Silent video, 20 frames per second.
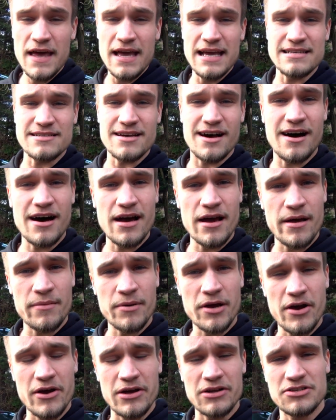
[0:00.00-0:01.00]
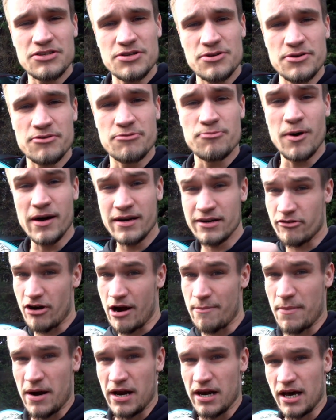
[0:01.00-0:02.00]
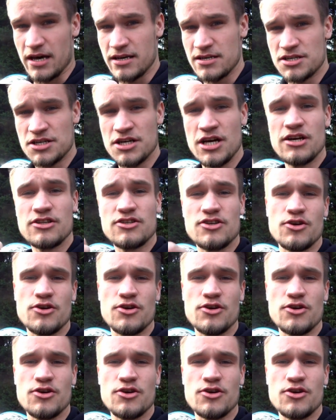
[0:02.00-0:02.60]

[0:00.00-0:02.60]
is I am going to, one, grab my lunch,